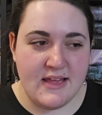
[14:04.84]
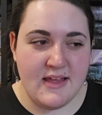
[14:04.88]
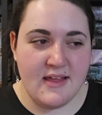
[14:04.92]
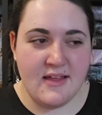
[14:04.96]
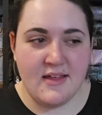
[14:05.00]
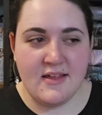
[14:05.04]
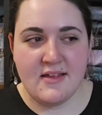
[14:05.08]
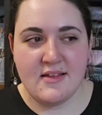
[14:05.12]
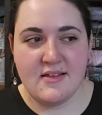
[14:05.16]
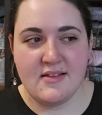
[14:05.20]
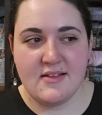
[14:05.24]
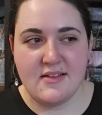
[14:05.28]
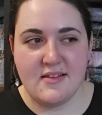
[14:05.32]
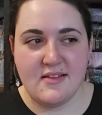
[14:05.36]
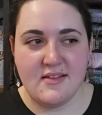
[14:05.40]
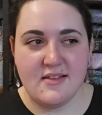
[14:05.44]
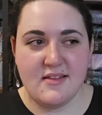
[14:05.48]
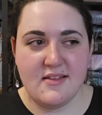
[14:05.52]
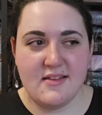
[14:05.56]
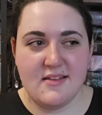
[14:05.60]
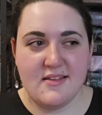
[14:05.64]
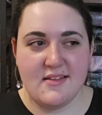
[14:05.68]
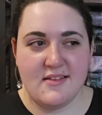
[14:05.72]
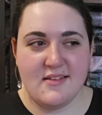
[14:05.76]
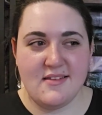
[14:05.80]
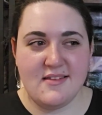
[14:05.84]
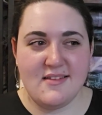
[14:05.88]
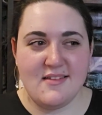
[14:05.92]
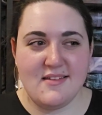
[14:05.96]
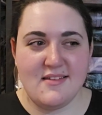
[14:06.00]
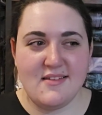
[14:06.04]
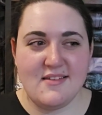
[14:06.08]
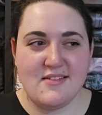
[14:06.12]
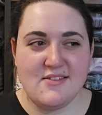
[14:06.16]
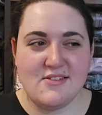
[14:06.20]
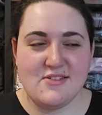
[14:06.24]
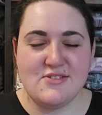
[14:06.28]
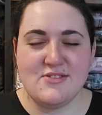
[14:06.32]
think
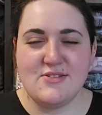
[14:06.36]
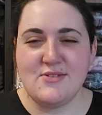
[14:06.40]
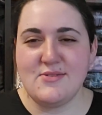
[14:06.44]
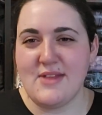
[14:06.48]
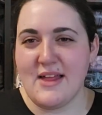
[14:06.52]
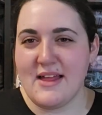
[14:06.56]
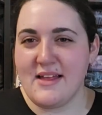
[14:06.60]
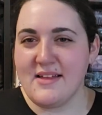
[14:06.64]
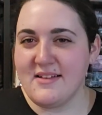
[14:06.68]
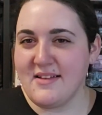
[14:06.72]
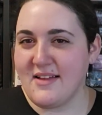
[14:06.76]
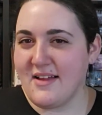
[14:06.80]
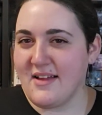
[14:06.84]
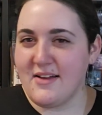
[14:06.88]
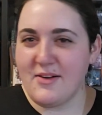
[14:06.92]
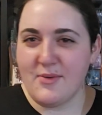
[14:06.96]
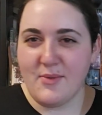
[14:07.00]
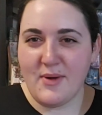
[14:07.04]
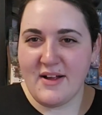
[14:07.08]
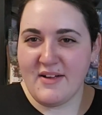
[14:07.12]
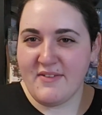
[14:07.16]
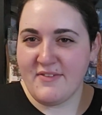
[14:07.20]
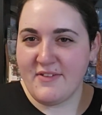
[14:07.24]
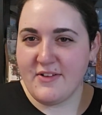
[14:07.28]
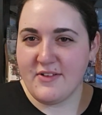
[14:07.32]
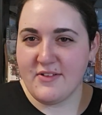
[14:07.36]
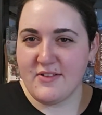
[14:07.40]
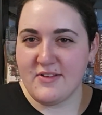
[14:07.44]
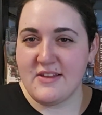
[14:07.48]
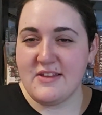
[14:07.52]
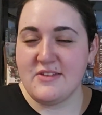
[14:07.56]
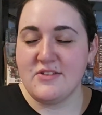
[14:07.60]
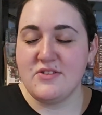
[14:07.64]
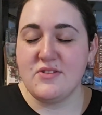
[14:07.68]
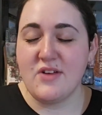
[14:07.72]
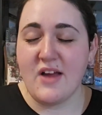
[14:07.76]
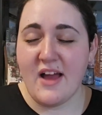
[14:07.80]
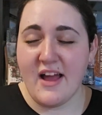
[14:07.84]
so that kind of why it feels
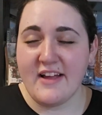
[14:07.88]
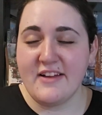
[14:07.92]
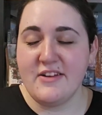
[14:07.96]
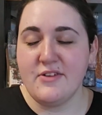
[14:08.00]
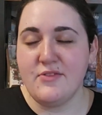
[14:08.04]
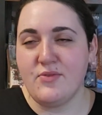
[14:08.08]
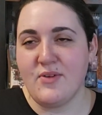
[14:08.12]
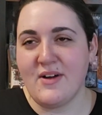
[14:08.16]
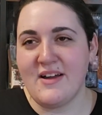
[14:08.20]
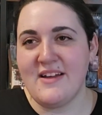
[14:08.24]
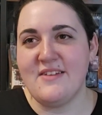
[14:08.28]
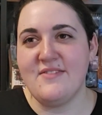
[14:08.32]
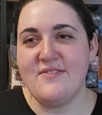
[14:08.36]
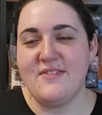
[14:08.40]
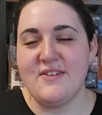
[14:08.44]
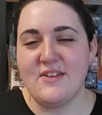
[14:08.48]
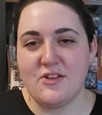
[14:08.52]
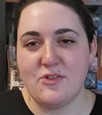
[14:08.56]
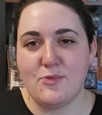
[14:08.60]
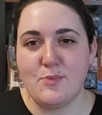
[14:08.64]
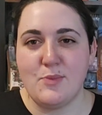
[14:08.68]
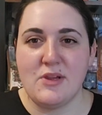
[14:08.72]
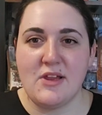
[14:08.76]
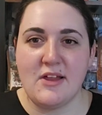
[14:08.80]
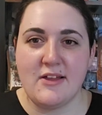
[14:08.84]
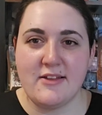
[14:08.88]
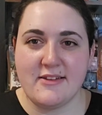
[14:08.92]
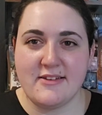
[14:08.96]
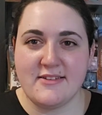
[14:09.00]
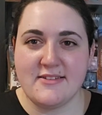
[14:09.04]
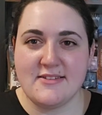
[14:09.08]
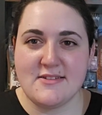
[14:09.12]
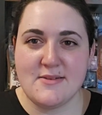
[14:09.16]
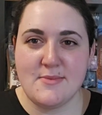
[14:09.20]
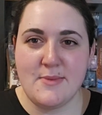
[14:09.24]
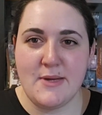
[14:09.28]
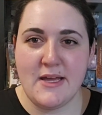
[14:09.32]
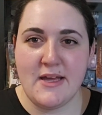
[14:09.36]
is kind of why it feels
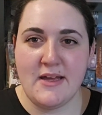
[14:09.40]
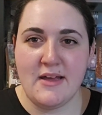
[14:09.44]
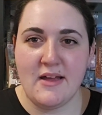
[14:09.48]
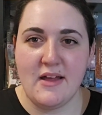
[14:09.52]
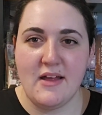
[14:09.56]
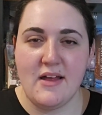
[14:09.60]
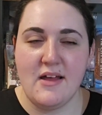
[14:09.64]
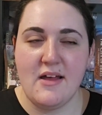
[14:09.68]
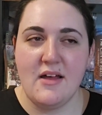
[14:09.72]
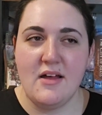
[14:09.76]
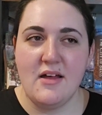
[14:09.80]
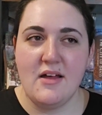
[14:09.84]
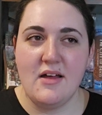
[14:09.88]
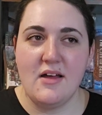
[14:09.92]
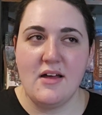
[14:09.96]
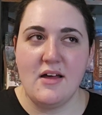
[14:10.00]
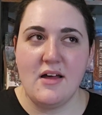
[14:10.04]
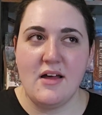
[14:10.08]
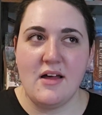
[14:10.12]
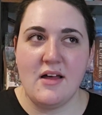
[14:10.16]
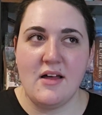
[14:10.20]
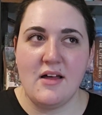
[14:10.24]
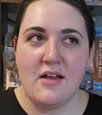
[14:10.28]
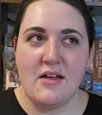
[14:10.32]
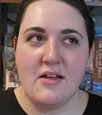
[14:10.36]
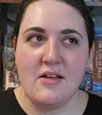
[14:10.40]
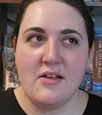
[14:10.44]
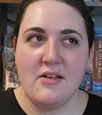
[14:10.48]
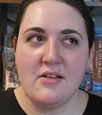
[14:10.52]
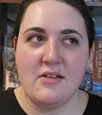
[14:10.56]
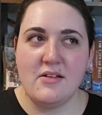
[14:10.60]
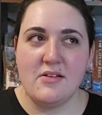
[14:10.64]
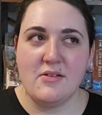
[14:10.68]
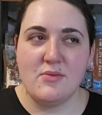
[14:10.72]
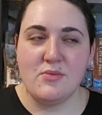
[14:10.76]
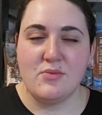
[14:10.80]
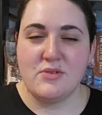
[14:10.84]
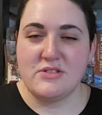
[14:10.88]
plotless to me,
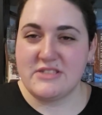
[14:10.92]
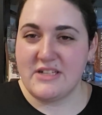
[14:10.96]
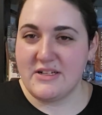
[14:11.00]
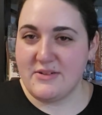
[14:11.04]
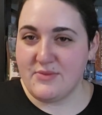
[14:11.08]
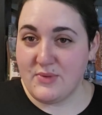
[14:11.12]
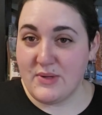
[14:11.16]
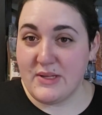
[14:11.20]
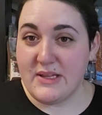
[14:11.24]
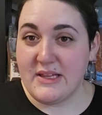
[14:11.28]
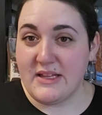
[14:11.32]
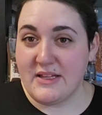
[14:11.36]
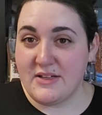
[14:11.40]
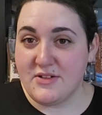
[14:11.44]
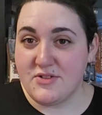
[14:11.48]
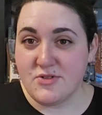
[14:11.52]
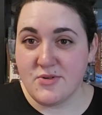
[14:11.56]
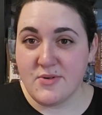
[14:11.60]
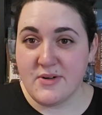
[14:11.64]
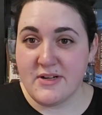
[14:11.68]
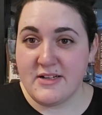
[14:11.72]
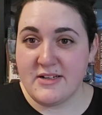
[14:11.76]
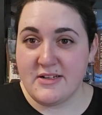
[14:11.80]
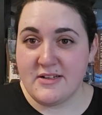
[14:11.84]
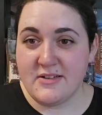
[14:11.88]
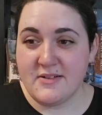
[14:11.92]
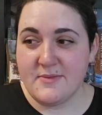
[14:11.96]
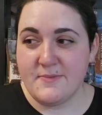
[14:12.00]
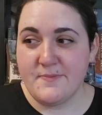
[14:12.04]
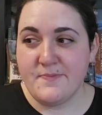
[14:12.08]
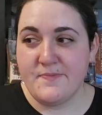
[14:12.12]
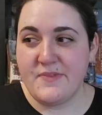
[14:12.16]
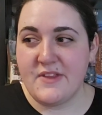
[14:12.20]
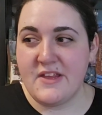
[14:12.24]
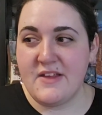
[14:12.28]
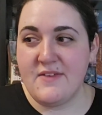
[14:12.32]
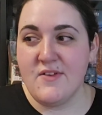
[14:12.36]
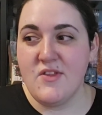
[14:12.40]
uh, which I really enjoyed.
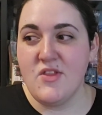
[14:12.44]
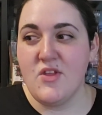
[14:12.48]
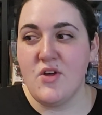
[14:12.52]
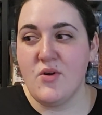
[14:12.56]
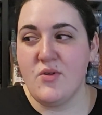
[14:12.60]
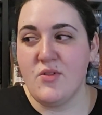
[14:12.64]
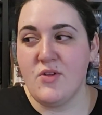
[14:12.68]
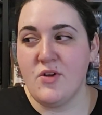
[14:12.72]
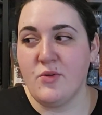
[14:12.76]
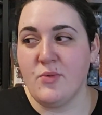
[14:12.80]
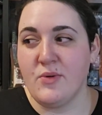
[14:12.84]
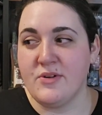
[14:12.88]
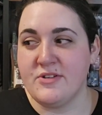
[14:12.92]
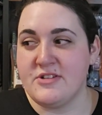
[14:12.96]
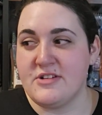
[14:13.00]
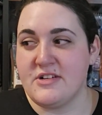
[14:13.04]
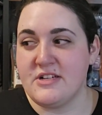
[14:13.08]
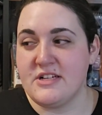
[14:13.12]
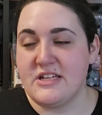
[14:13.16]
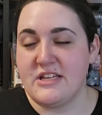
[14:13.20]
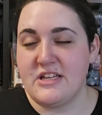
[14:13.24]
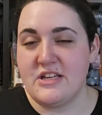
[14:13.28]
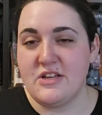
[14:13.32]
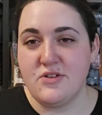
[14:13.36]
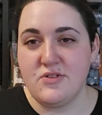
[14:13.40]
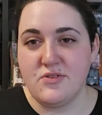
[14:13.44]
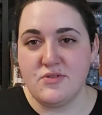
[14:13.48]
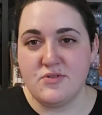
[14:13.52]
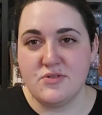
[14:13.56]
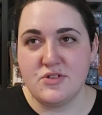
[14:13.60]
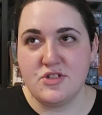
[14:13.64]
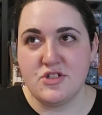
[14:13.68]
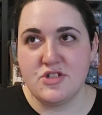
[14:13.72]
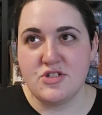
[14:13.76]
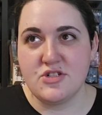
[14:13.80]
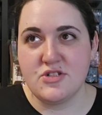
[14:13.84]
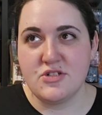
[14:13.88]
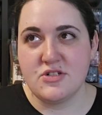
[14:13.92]
Even though there wasn't a
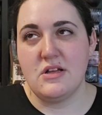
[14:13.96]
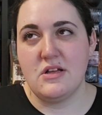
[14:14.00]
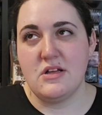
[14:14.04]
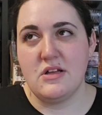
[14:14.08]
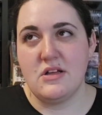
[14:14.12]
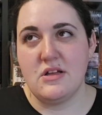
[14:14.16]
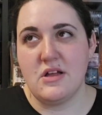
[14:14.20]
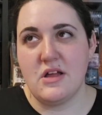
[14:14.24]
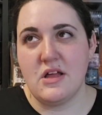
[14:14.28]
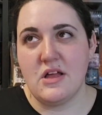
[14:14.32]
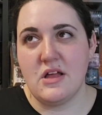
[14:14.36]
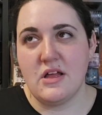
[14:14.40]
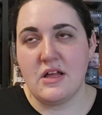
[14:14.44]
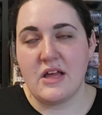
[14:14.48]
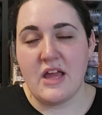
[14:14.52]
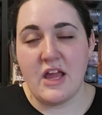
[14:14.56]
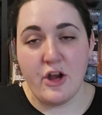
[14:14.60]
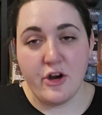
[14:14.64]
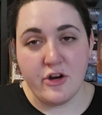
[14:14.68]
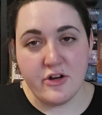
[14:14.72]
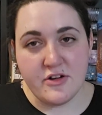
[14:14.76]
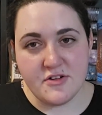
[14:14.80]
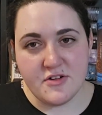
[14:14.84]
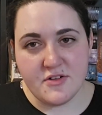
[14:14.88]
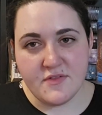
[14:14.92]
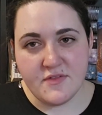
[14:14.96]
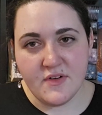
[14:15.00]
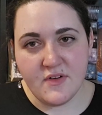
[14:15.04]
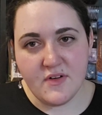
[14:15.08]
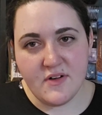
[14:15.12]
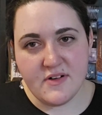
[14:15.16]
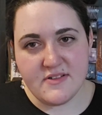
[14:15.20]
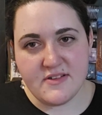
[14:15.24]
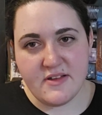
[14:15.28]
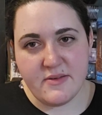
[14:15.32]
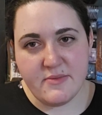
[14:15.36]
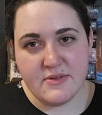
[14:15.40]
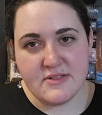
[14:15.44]
huge uh, character
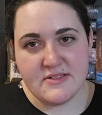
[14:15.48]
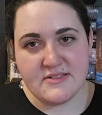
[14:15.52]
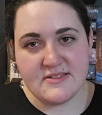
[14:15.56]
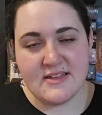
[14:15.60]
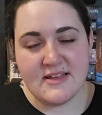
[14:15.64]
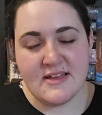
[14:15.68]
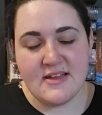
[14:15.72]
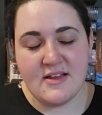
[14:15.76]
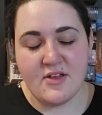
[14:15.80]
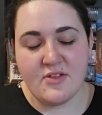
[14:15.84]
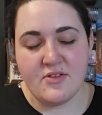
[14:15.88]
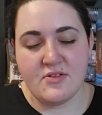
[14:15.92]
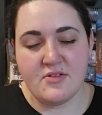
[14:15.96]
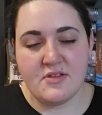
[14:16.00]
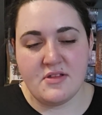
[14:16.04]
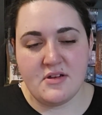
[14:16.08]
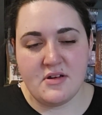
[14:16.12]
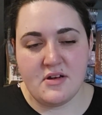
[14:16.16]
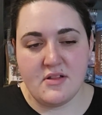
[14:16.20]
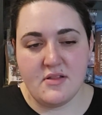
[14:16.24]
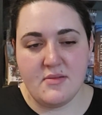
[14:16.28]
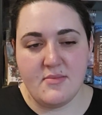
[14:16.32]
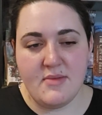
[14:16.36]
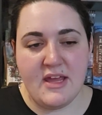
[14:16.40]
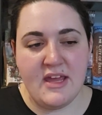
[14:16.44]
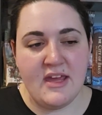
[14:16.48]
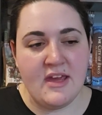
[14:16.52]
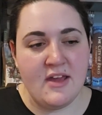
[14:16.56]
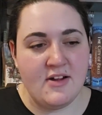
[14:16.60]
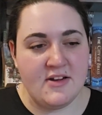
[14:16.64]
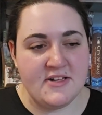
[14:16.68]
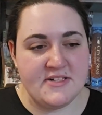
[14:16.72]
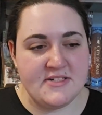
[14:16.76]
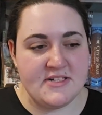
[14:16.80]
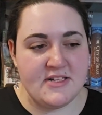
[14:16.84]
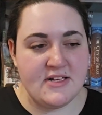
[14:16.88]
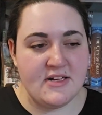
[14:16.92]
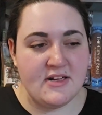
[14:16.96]
focus, I wouldn't say, other than on the main
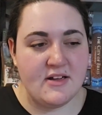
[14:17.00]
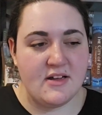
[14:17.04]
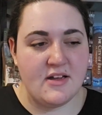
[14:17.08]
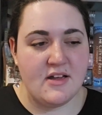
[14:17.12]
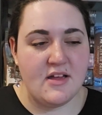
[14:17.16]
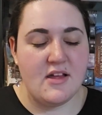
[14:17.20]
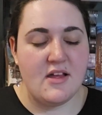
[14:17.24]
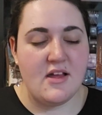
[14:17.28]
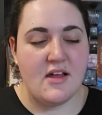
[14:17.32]
character,